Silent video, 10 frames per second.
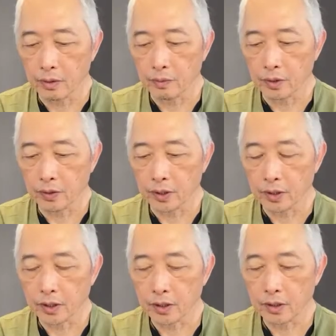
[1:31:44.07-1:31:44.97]
But when the
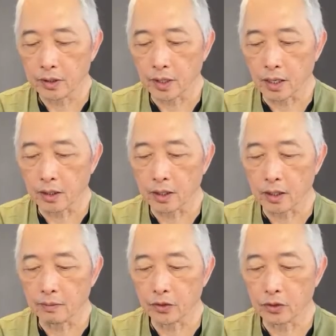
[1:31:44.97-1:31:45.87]
sun is down, he
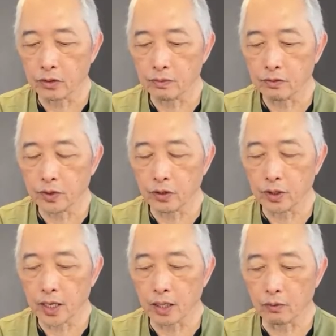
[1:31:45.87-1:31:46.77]
comes home. We
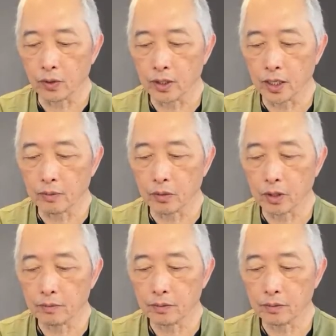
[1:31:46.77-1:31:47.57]
only had one light bulb.